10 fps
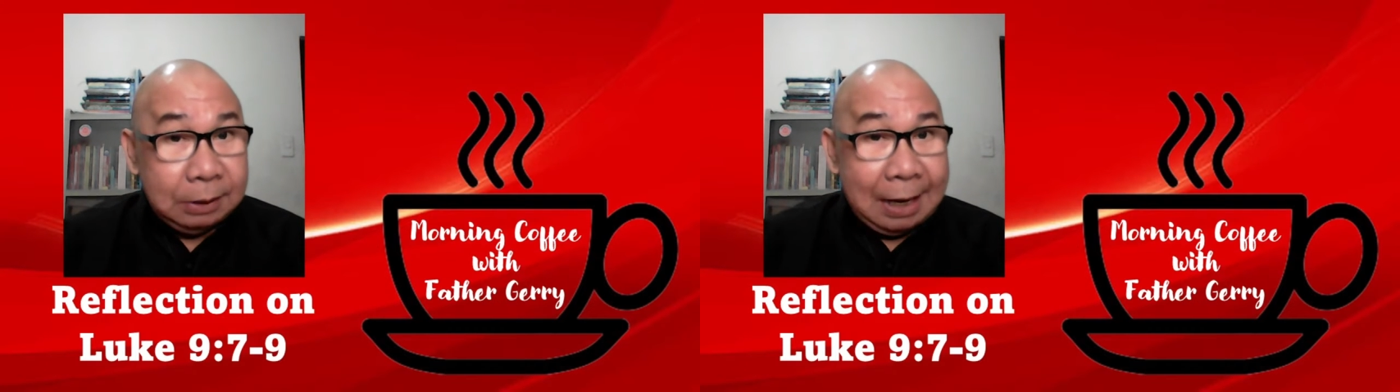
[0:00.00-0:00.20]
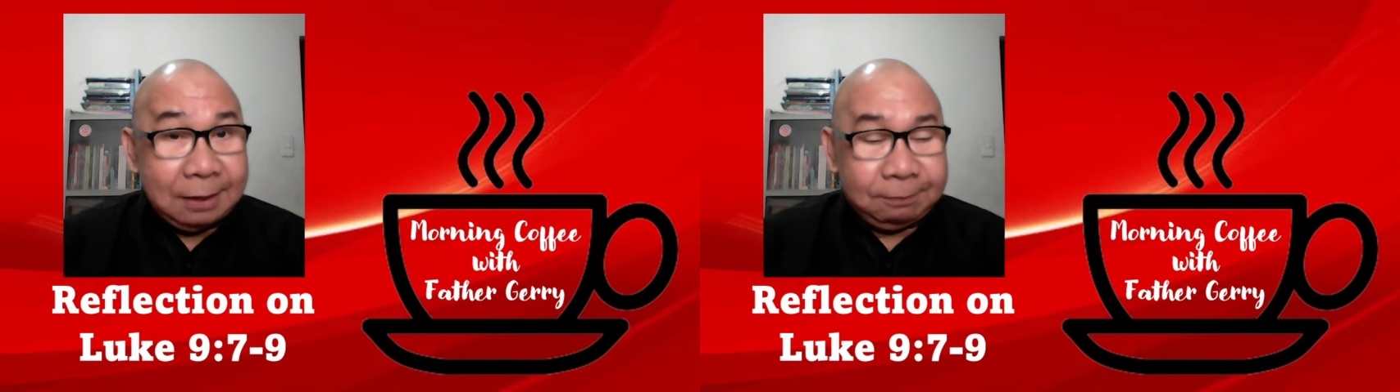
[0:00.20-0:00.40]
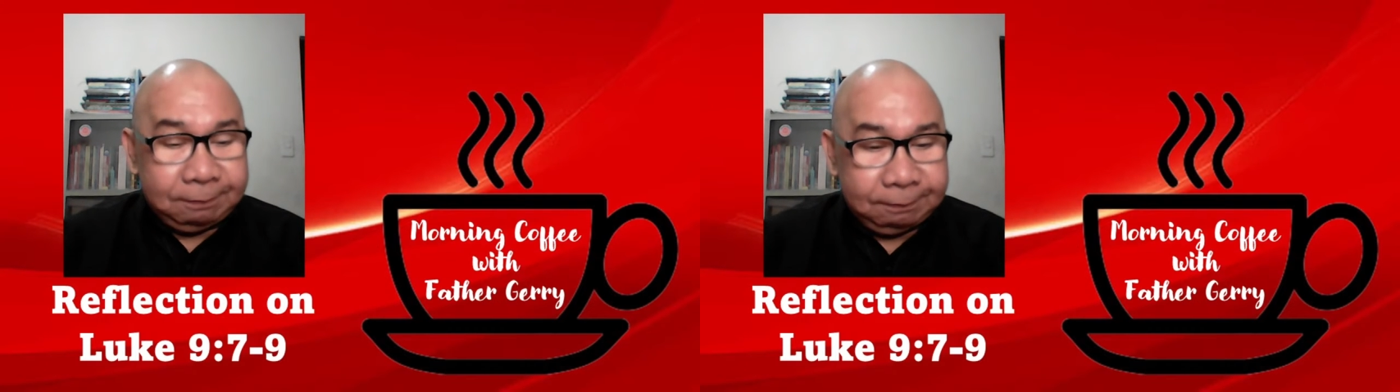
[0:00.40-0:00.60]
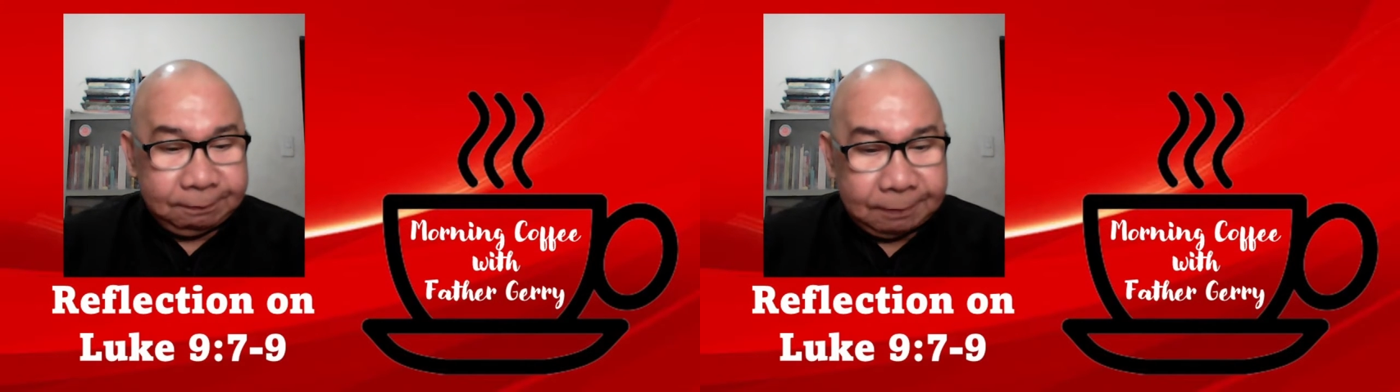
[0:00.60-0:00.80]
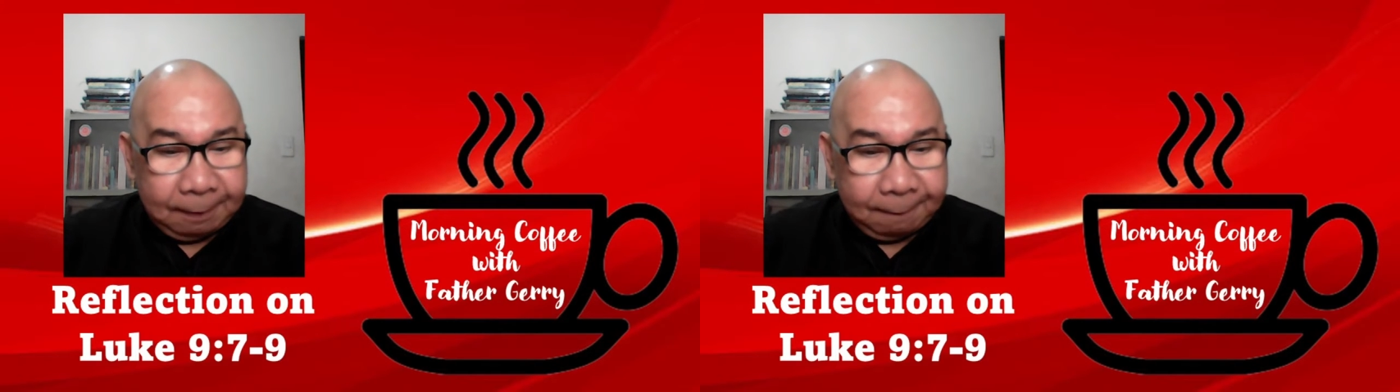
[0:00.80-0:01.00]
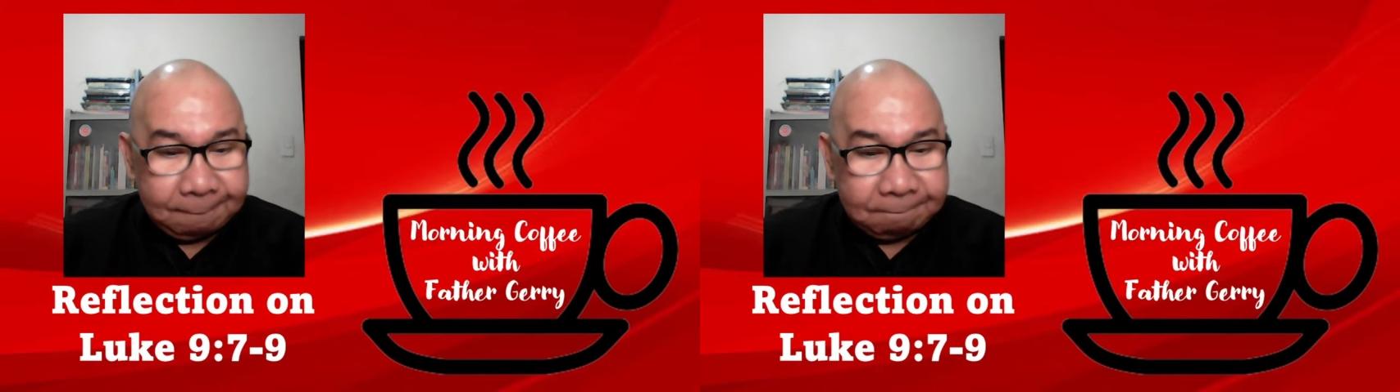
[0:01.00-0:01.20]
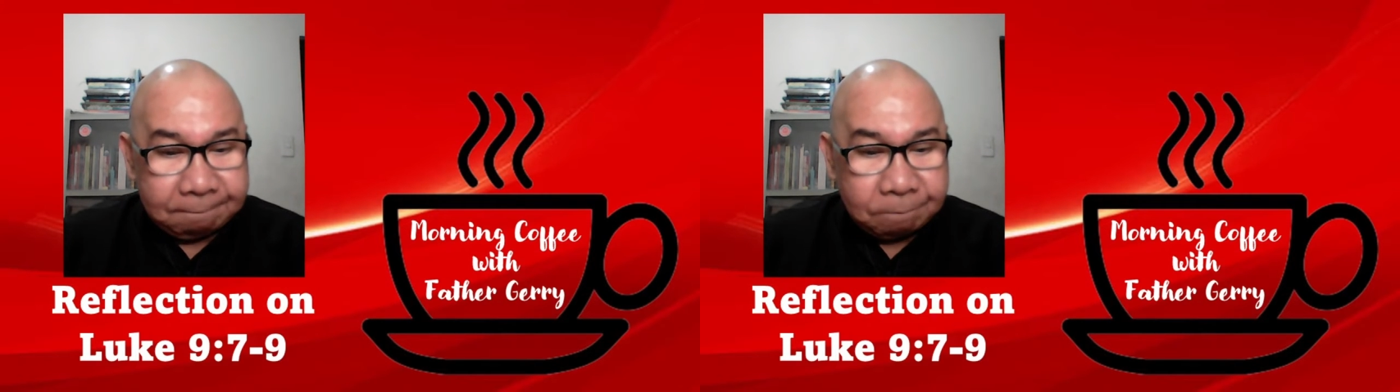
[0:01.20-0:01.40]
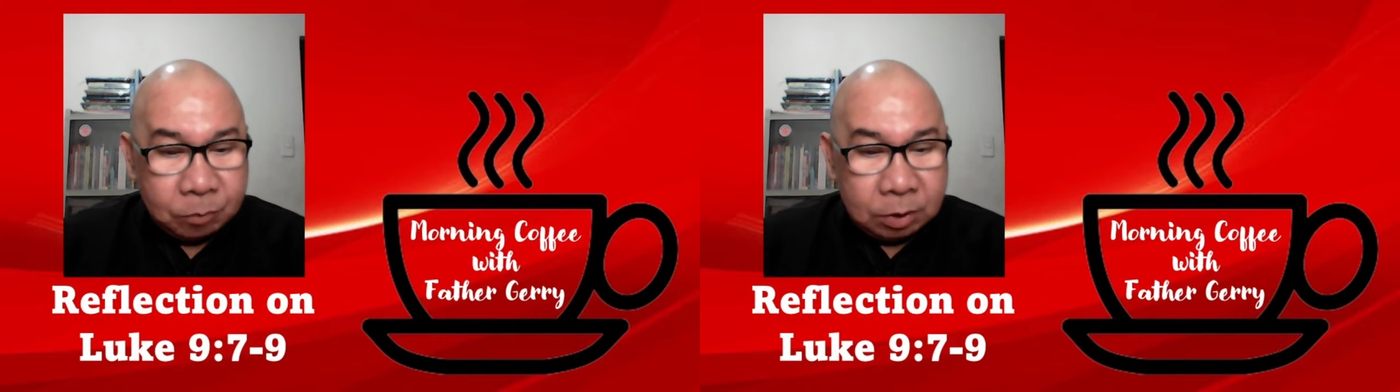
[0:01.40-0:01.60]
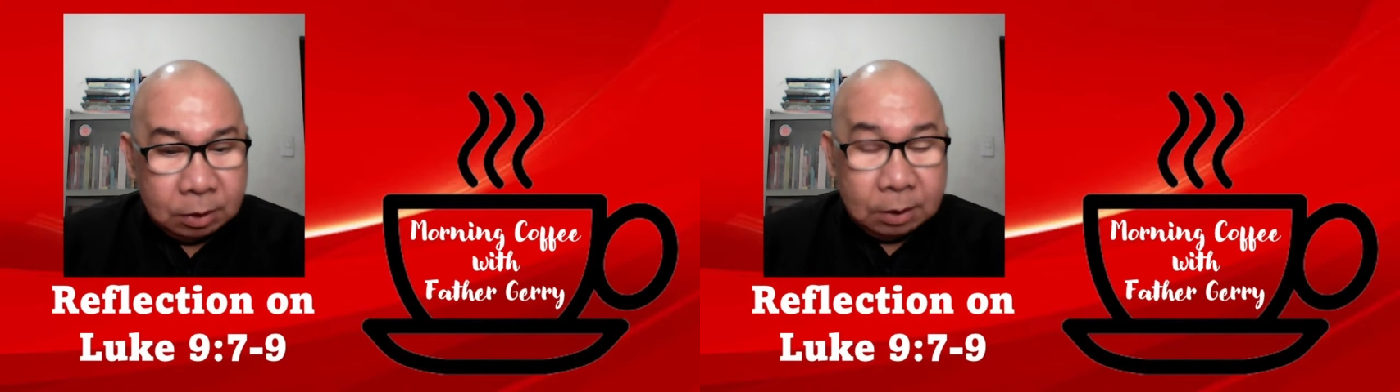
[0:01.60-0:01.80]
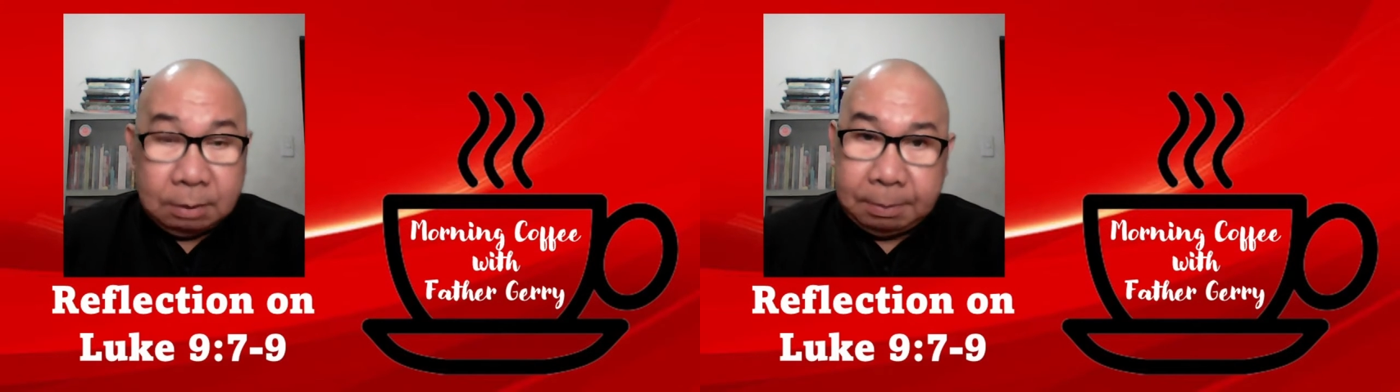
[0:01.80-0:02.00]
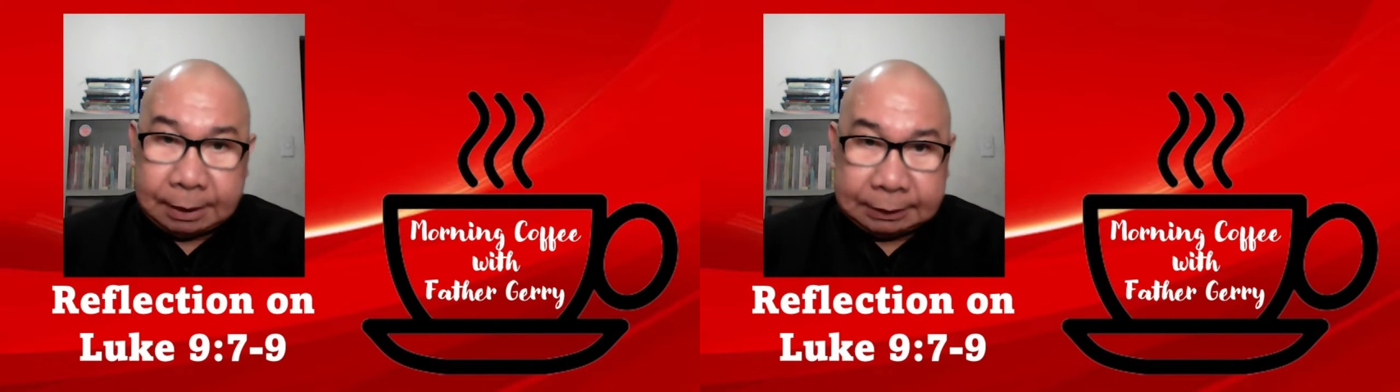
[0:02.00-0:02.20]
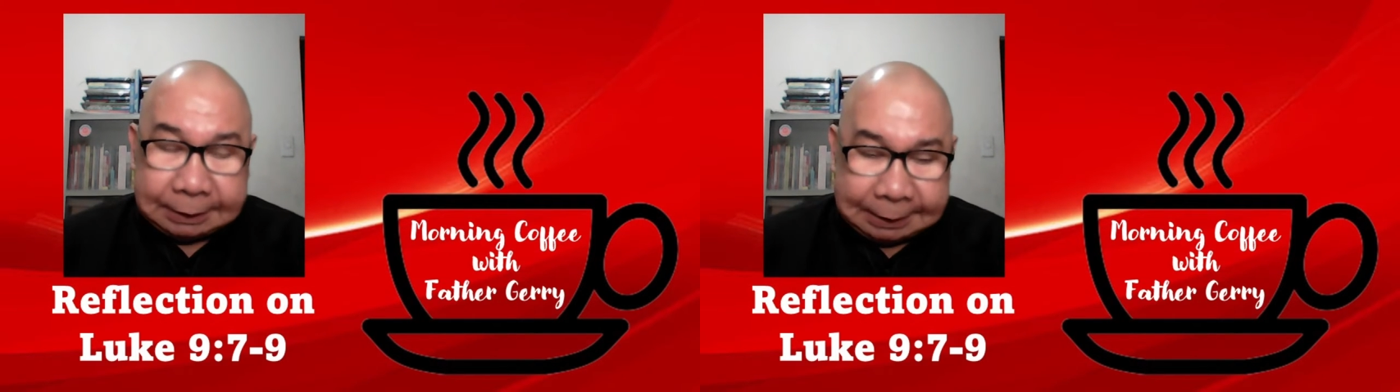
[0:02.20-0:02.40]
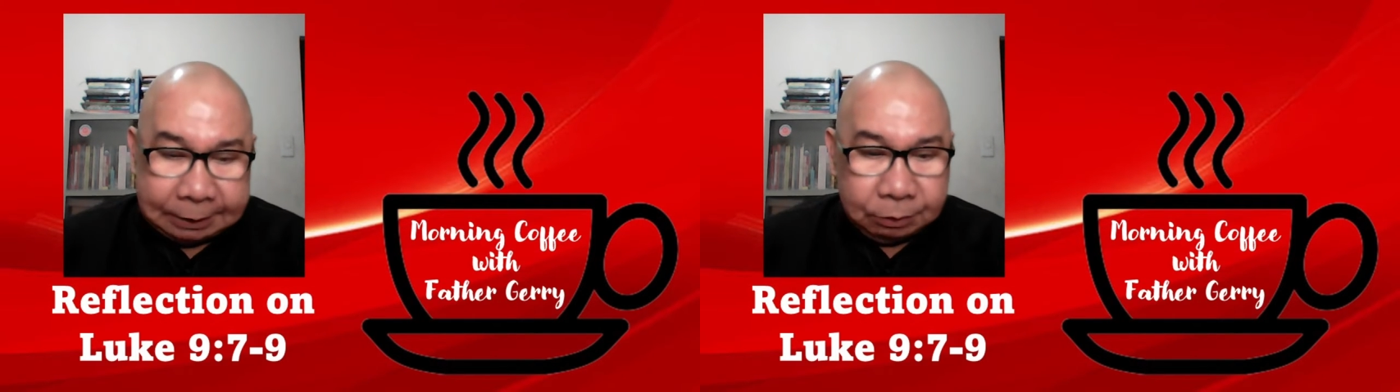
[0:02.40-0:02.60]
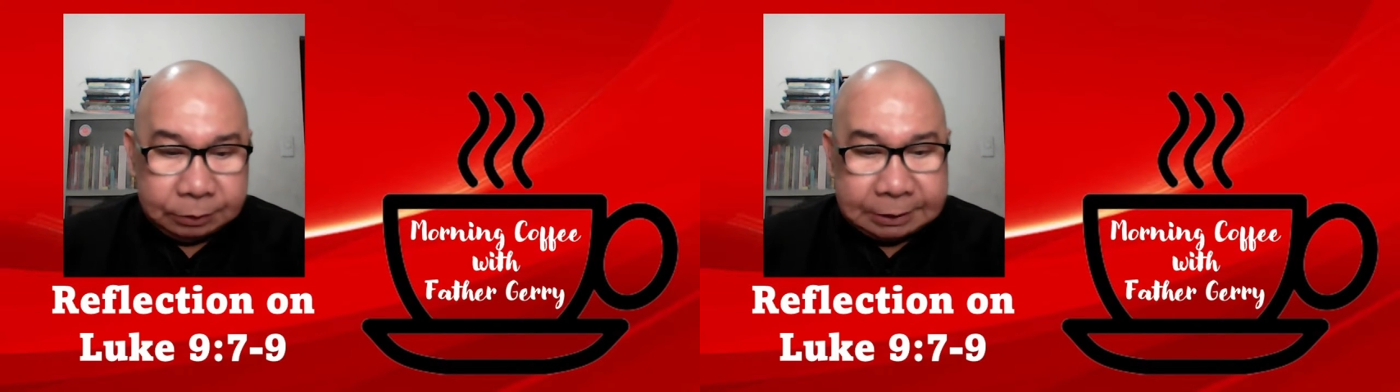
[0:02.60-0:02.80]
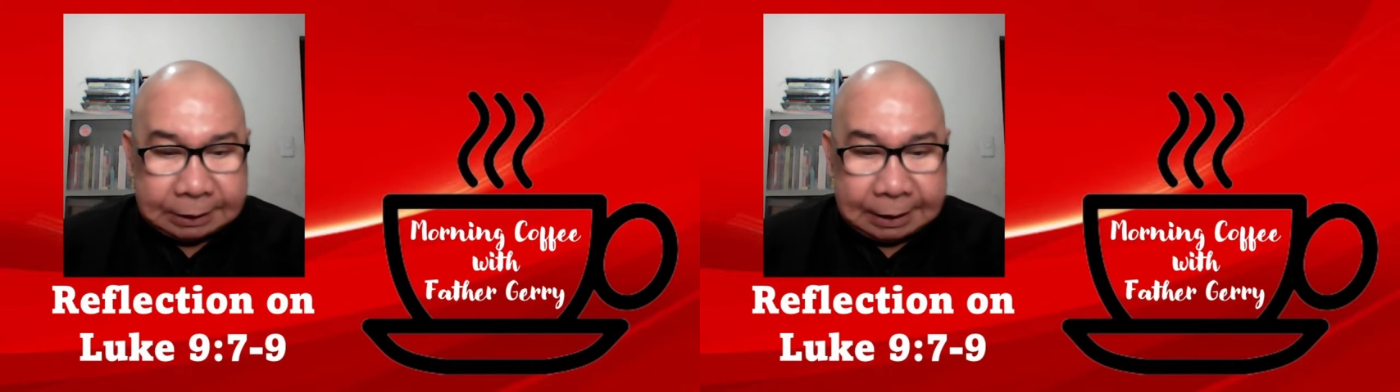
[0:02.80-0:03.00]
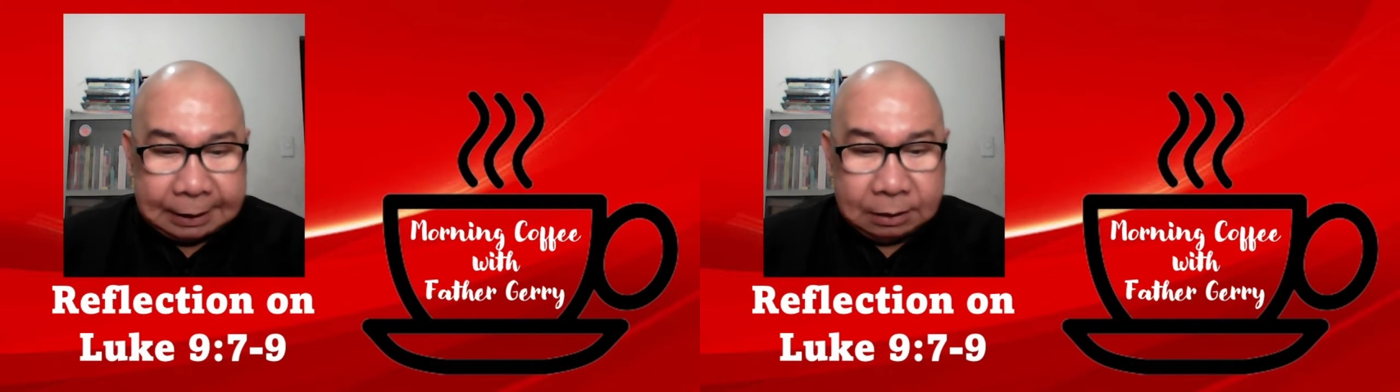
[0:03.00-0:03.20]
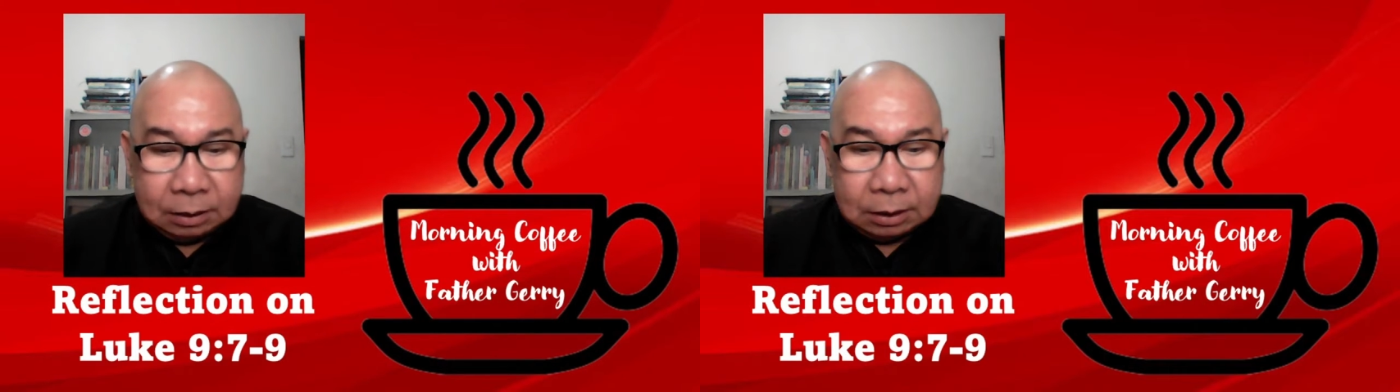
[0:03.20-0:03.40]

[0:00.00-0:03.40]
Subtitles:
life. But Herod said,